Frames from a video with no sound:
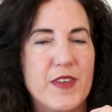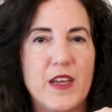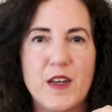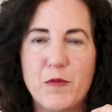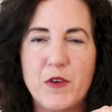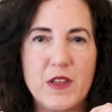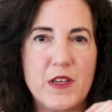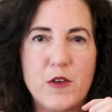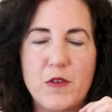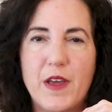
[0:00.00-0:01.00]
And I'm
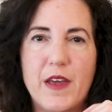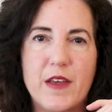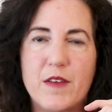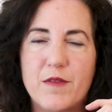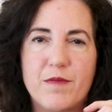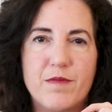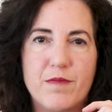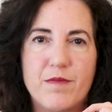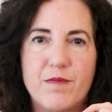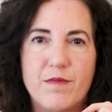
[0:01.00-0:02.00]
really okay,
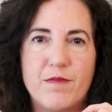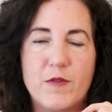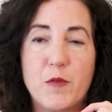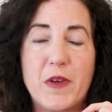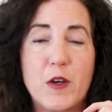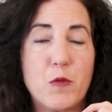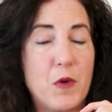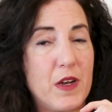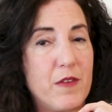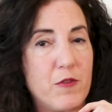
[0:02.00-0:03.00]
no matter
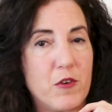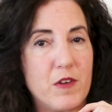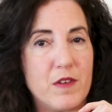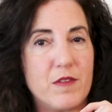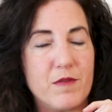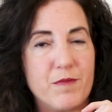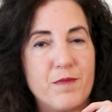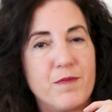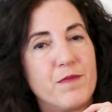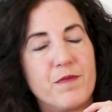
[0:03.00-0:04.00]
what I've drawn.
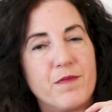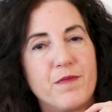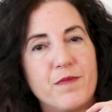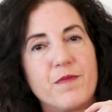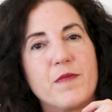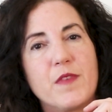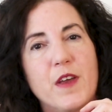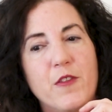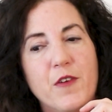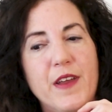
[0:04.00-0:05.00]

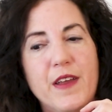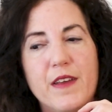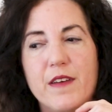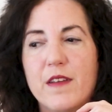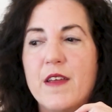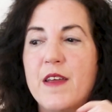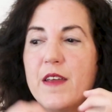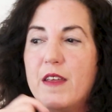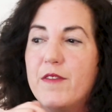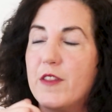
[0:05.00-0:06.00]
Other hand,
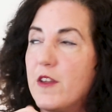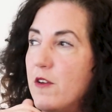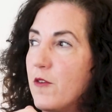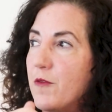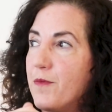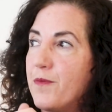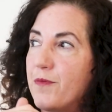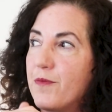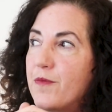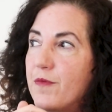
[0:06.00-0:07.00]
even though
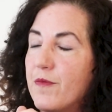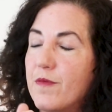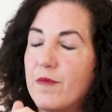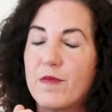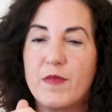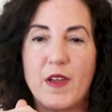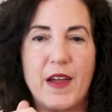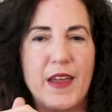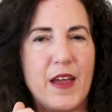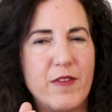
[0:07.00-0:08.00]
I
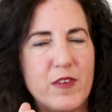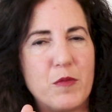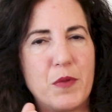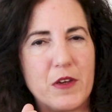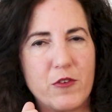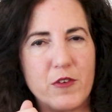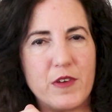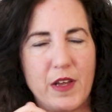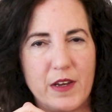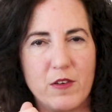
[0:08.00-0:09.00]
have this picture
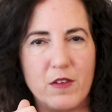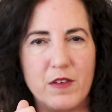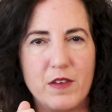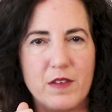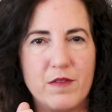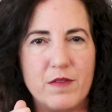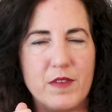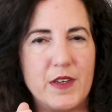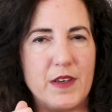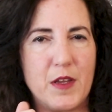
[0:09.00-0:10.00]
titled,
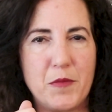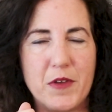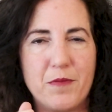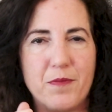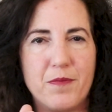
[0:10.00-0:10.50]
and name it,